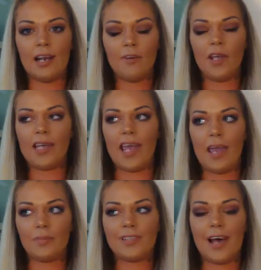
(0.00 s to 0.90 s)
And I feel like
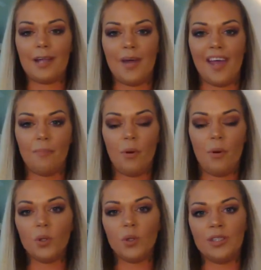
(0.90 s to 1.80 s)
Amazon may have
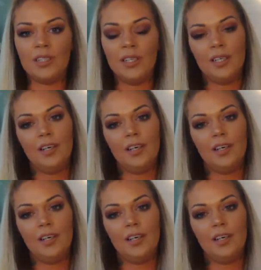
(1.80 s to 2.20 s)
pulled